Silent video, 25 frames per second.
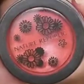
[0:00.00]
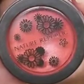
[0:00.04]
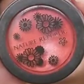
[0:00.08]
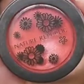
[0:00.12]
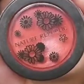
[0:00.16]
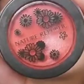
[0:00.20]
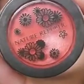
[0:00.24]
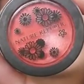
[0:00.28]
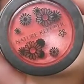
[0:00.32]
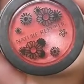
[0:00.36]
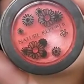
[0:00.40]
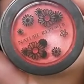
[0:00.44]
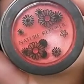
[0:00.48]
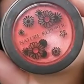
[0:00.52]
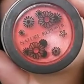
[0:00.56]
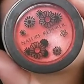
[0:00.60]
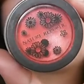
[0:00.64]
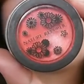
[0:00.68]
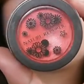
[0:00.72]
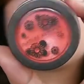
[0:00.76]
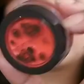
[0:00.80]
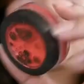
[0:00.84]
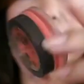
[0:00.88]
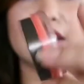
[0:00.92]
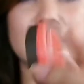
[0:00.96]
and cheek
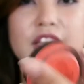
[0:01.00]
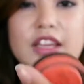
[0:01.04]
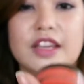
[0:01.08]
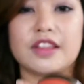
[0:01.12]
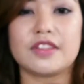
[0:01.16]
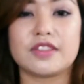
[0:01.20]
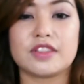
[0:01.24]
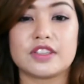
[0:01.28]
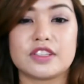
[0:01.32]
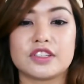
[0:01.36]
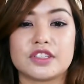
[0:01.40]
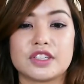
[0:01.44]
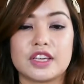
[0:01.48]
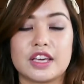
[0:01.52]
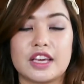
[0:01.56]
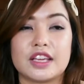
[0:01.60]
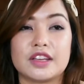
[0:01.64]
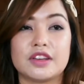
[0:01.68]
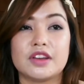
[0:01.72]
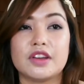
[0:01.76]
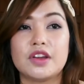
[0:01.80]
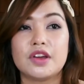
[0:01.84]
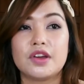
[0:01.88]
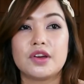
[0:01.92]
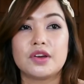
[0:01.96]
color in the
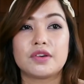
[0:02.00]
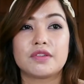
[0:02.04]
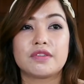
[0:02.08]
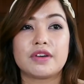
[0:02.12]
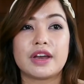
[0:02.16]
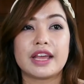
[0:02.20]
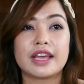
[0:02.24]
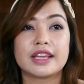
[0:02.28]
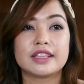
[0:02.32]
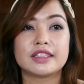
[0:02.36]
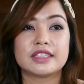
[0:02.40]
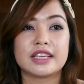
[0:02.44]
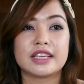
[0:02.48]
shade Red